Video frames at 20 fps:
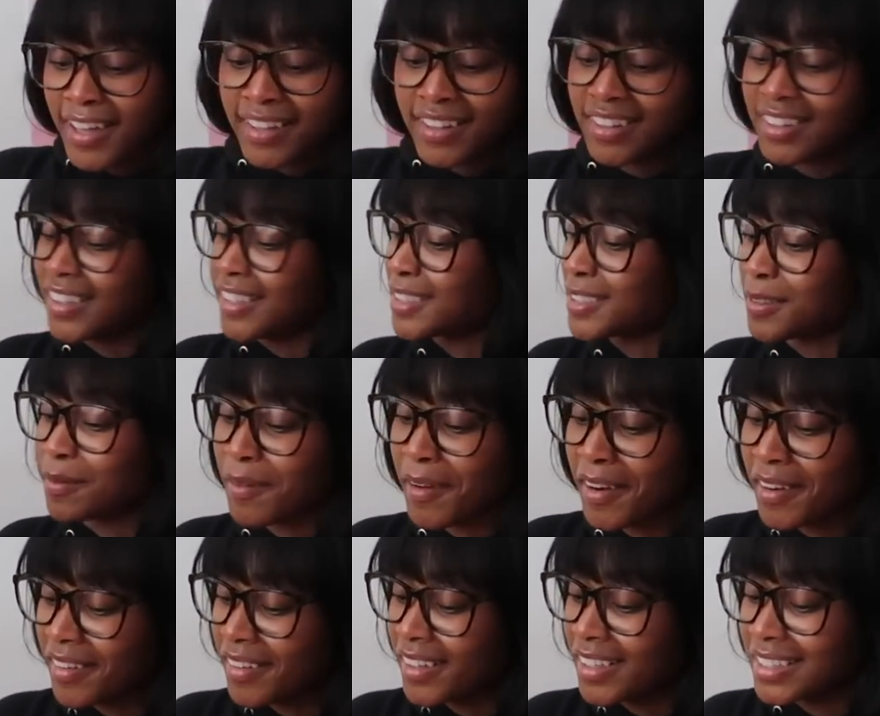this
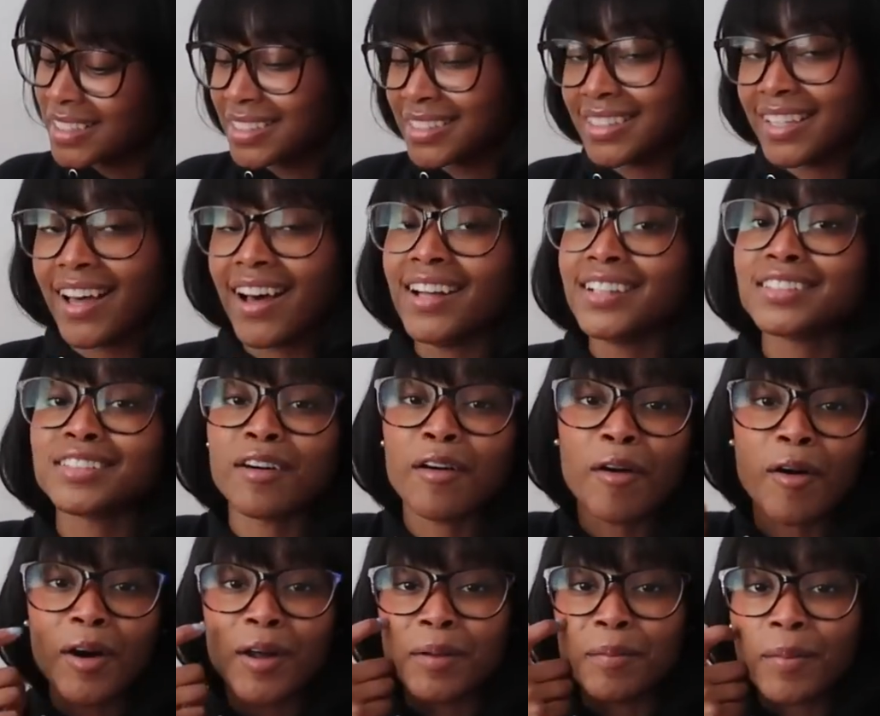sweater is not
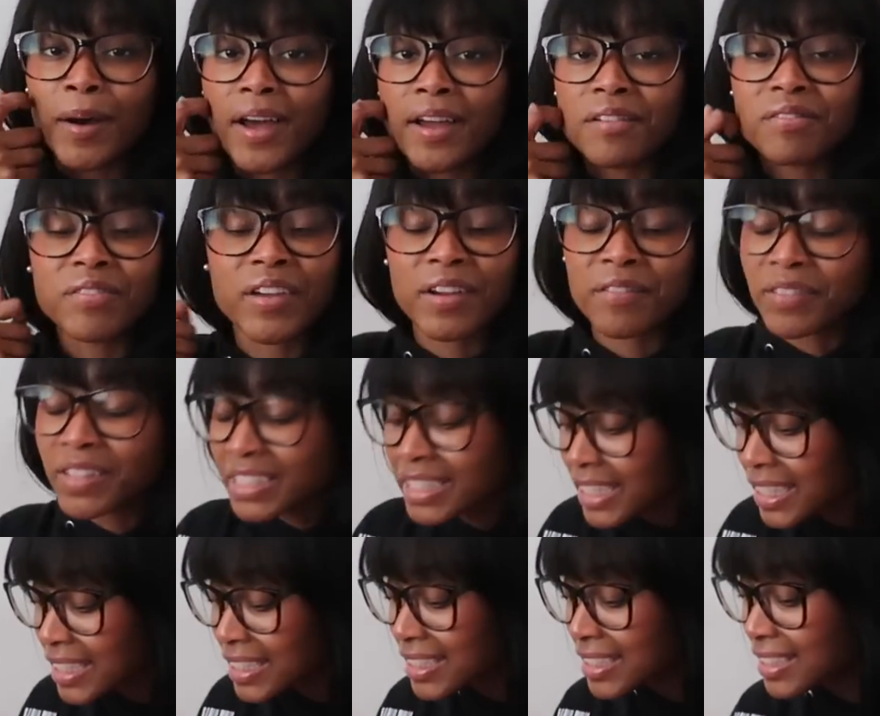on my favorite
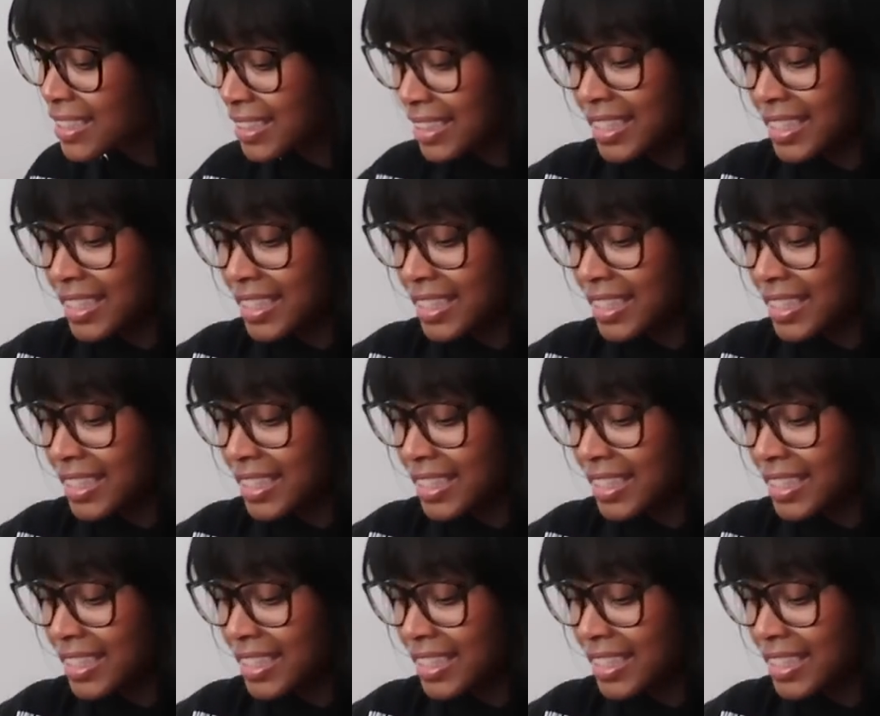list.